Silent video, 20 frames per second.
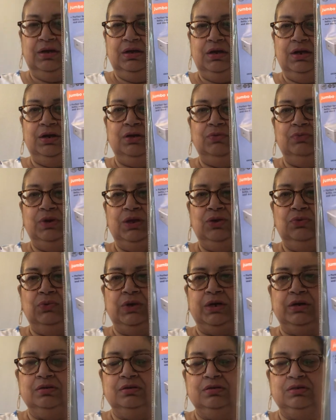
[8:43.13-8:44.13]
You know, when you
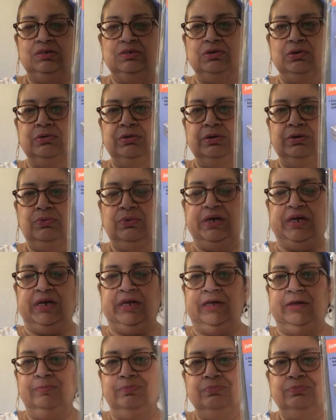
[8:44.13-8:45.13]
want to store it
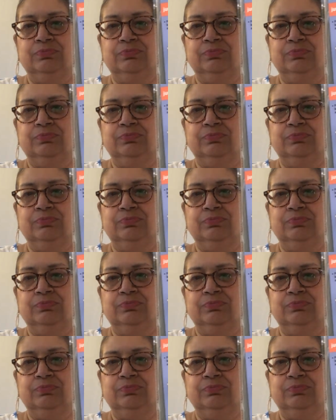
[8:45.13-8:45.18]
away.